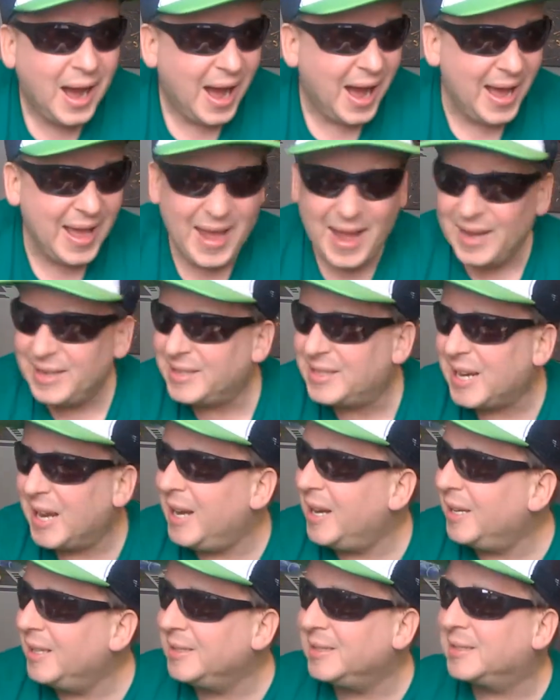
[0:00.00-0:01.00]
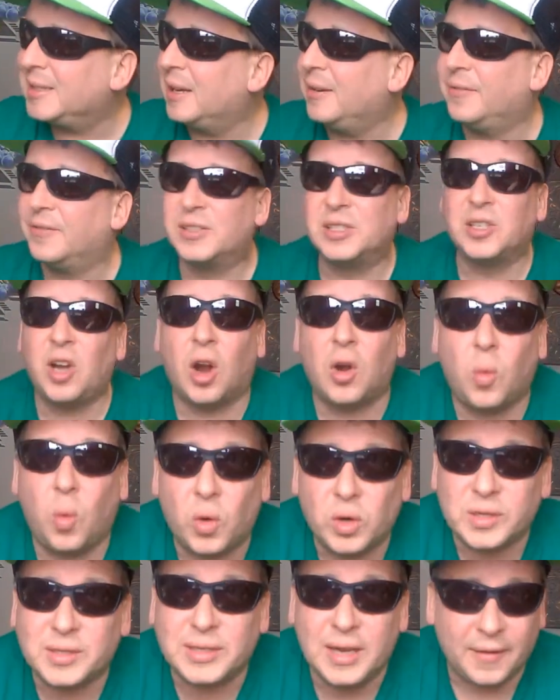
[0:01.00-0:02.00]
I had tons of Star
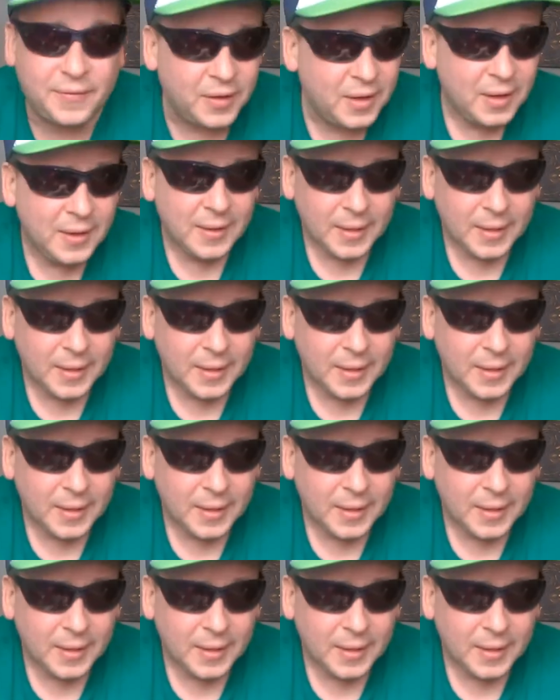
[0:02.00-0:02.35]
Wars stuff.